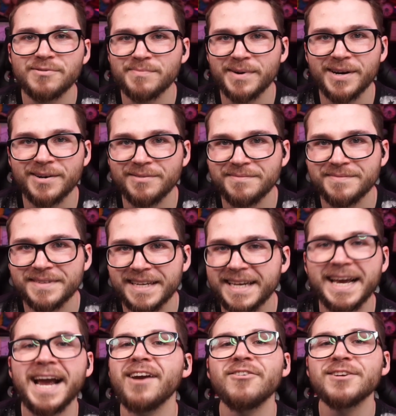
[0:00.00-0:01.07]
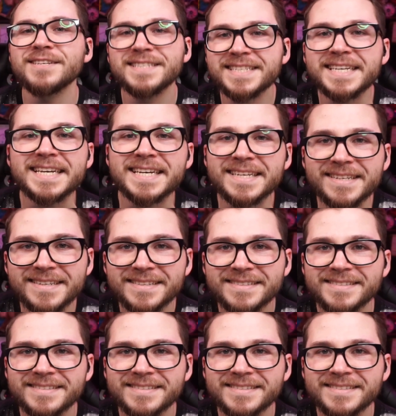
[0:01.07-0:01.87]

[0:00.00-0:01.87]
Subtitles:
bro. Guaranteed.